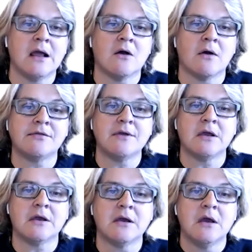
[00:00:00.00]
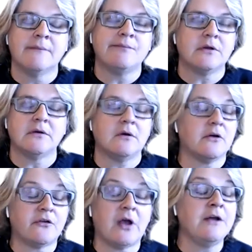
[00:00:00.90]
now, I think,
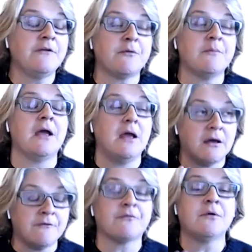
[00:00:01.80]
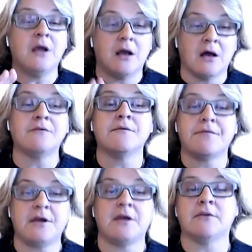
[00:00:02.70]
aside from every other
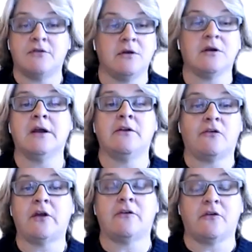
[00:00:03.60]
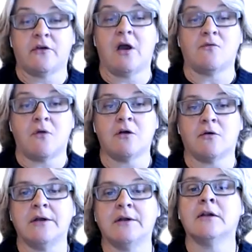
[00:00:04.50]
thing that the United States has got wrong
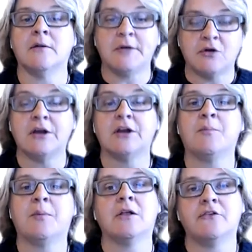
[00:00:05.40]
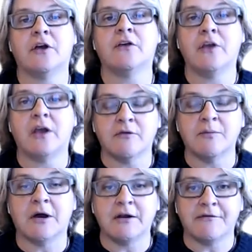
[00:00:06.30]
right now, let me go ahead and apologize to
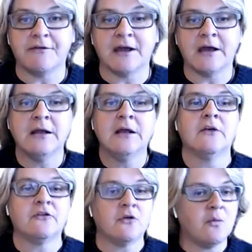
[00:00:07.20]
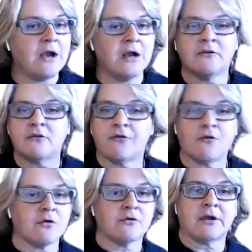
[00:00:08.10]
everybody for that. Still waiting
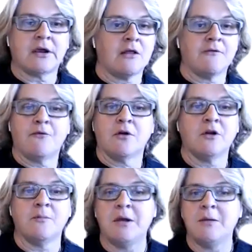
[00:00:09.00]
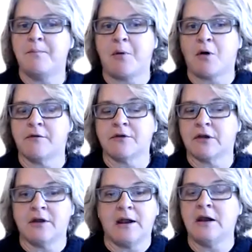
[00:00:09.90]
for California to be part of the
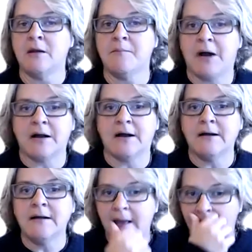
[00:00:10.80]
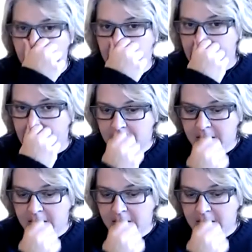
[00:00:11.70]
Canadian Baja. But